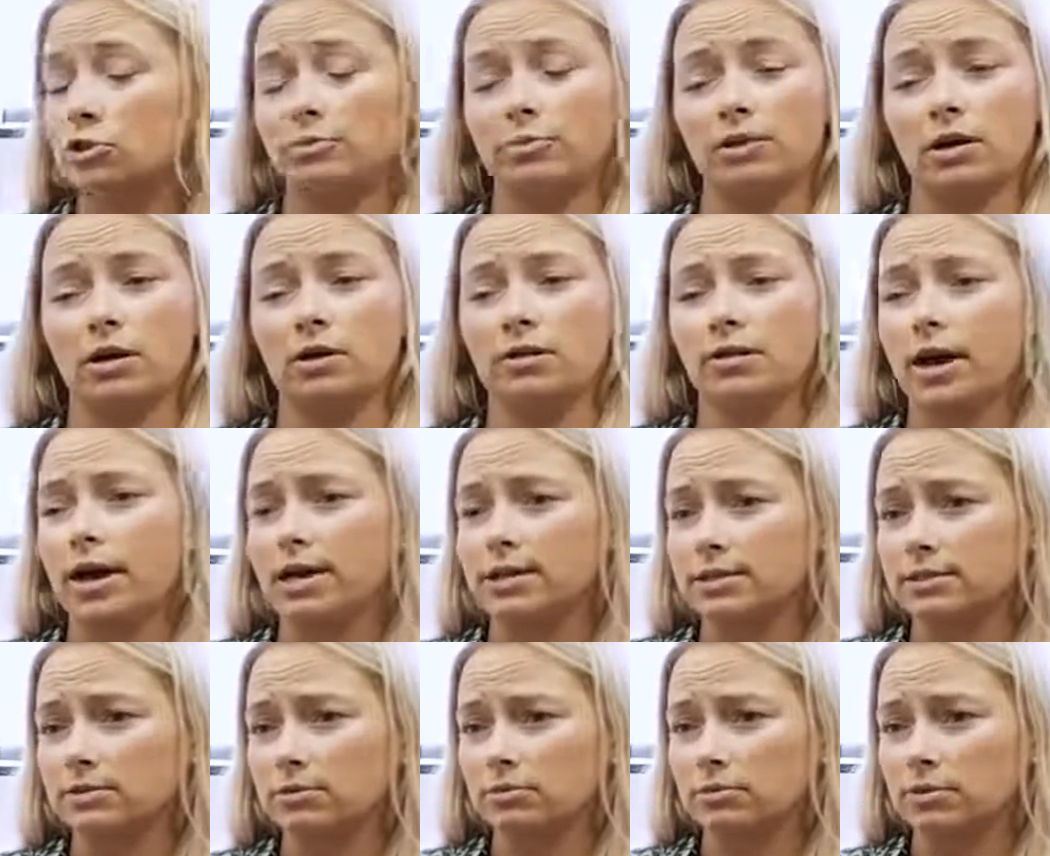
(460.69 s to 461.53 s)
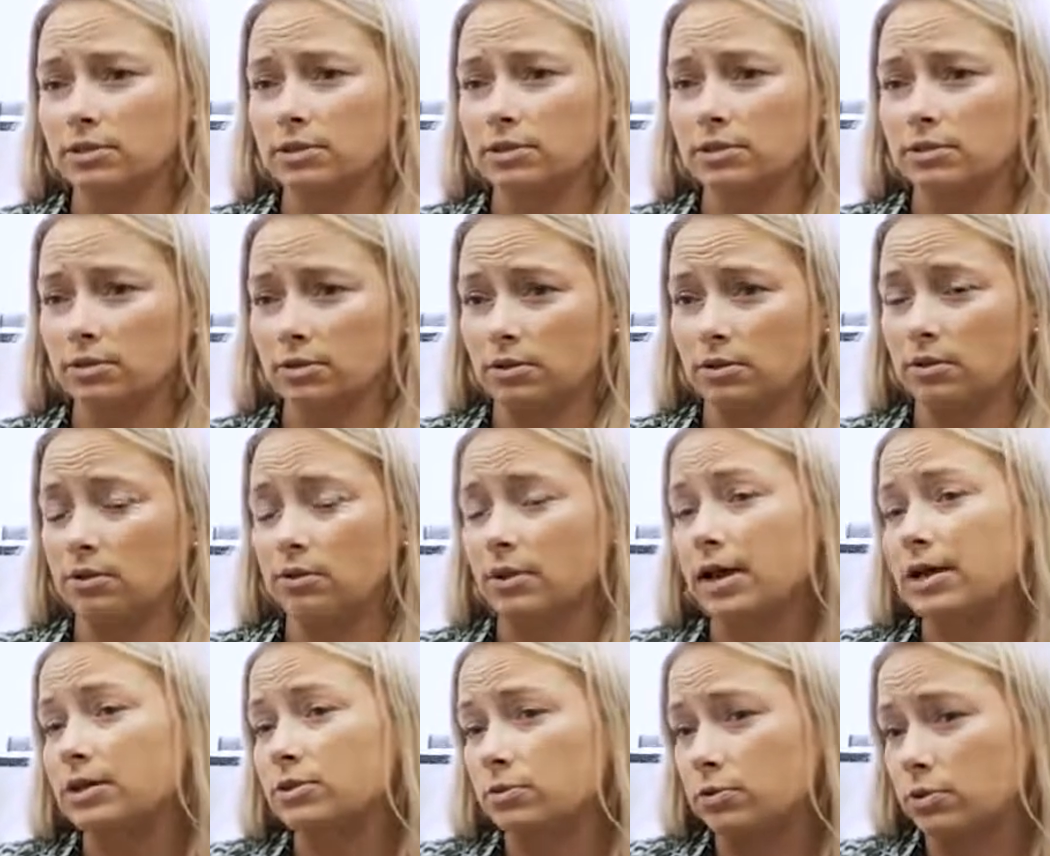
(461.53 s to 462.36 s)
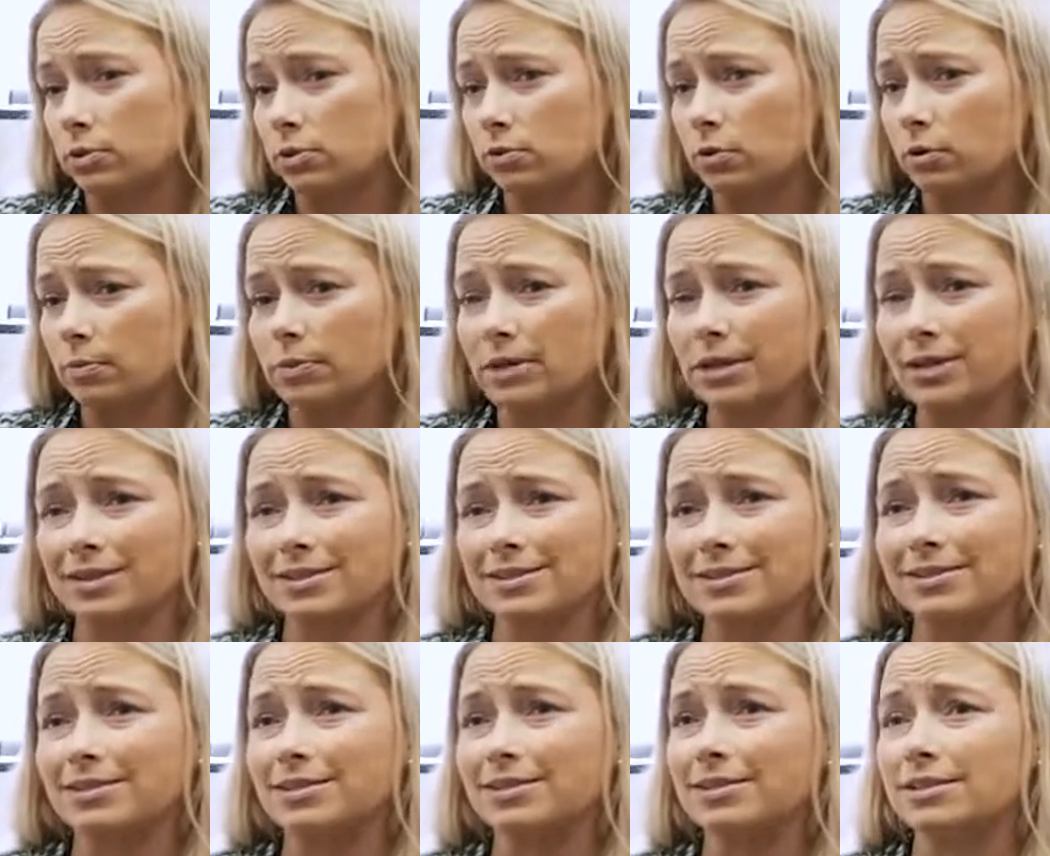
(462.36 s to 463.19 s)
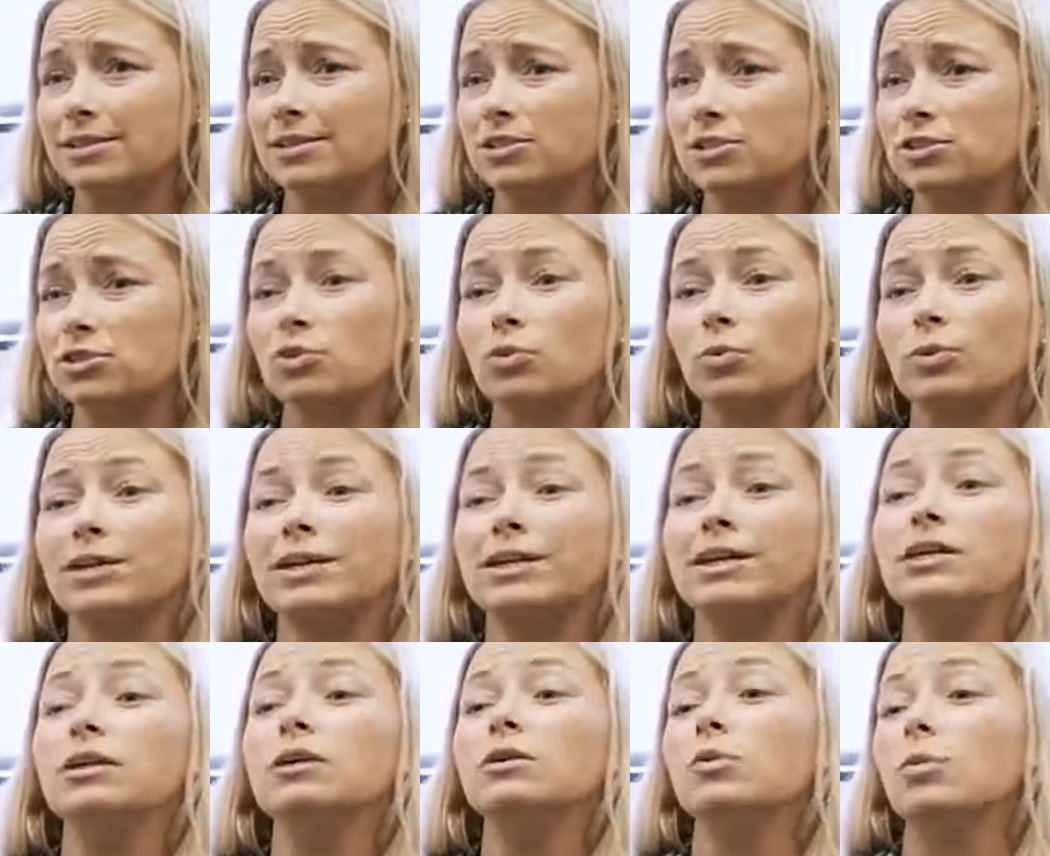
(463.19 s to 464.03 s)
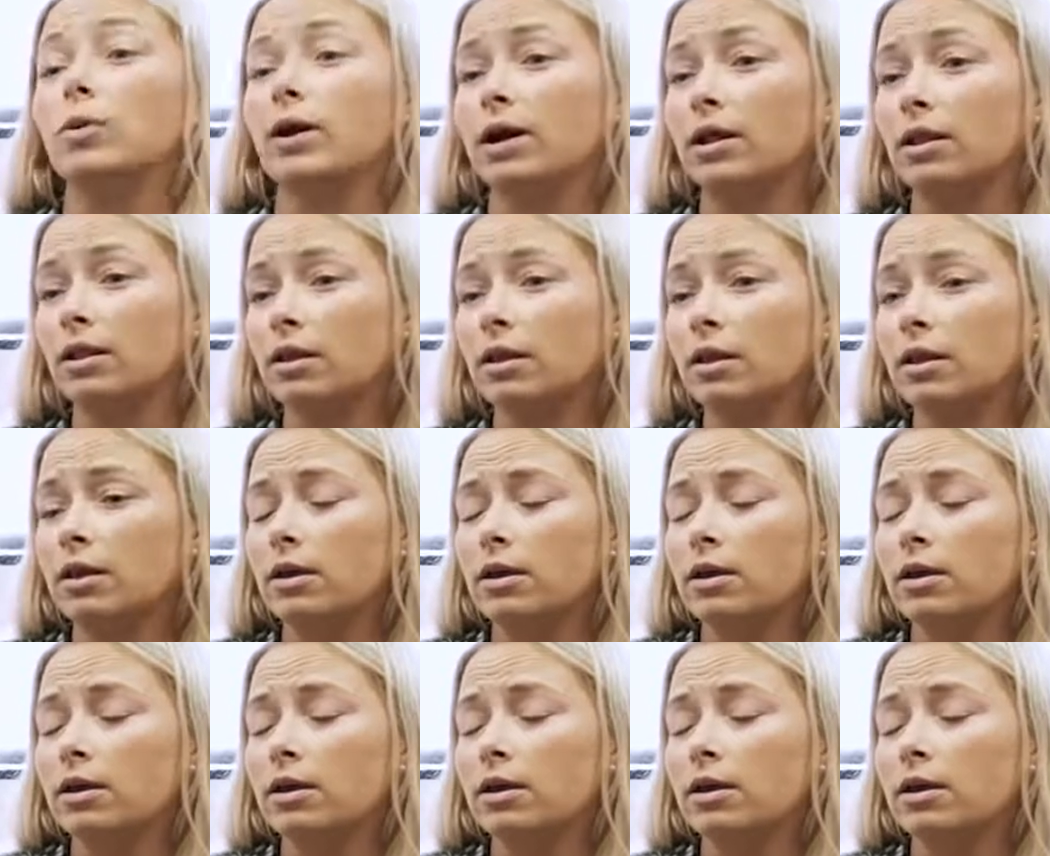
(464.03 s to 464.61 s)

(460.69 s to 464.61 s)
should be our last resort, because these just don't heal well.